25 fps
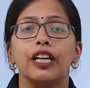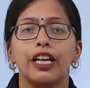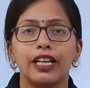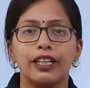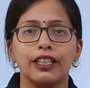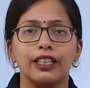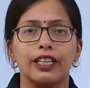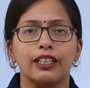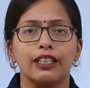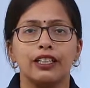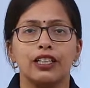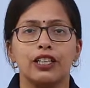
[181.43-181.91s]

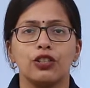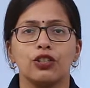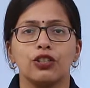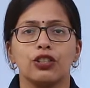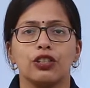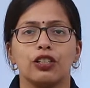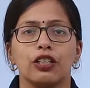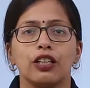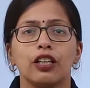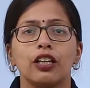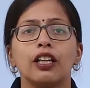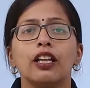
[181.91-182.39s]

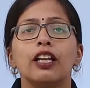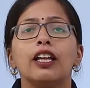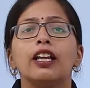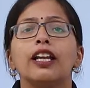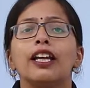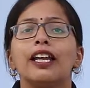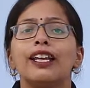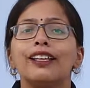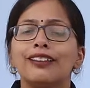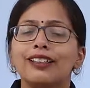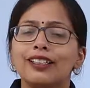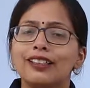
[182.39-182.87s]
indentation.
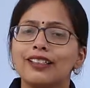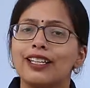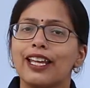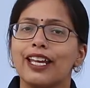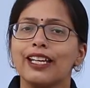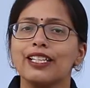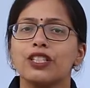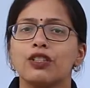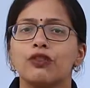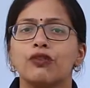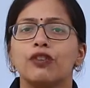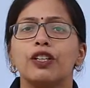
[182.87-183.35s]
In the
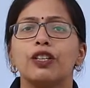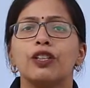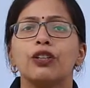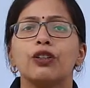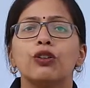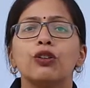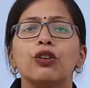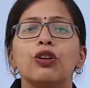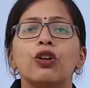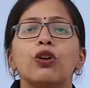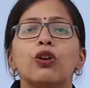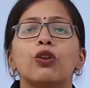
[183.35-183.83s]
next
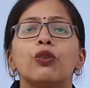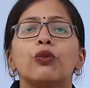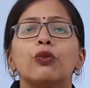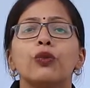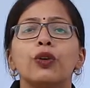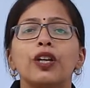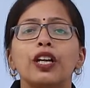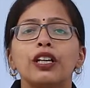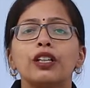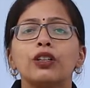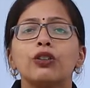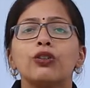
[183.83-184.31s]
video
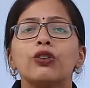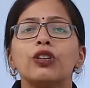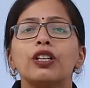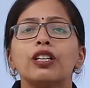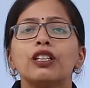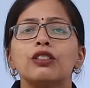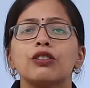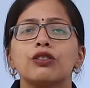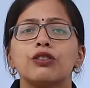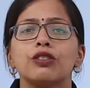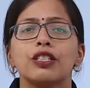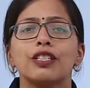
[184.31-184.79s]
we are going
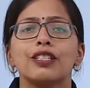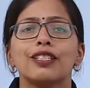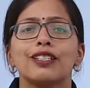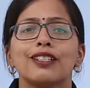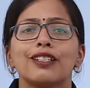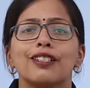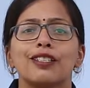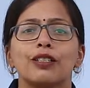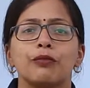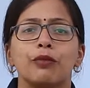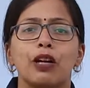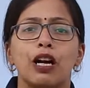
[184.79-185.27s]
to
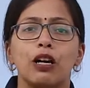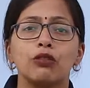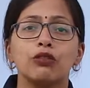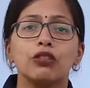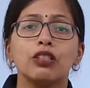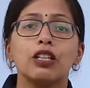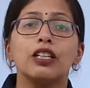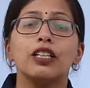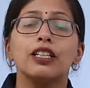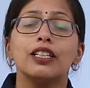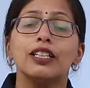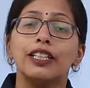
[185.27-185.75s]
discuss
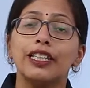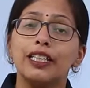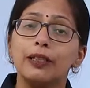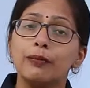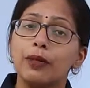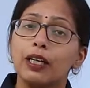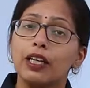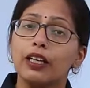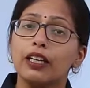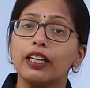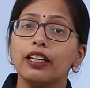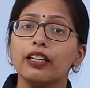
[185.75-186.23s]
about
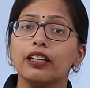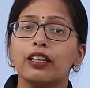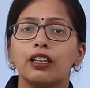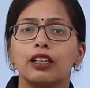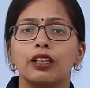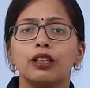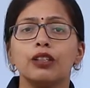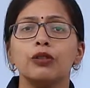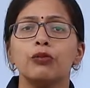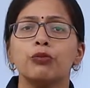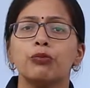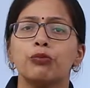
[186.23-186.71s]
debugging a
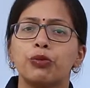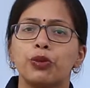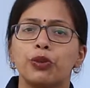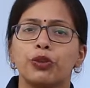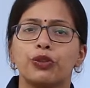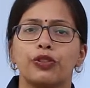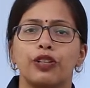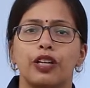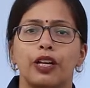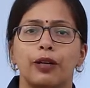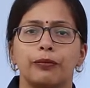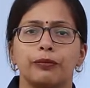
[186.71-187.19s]

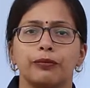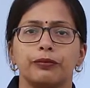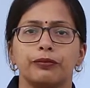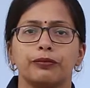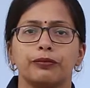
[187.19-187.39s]
program.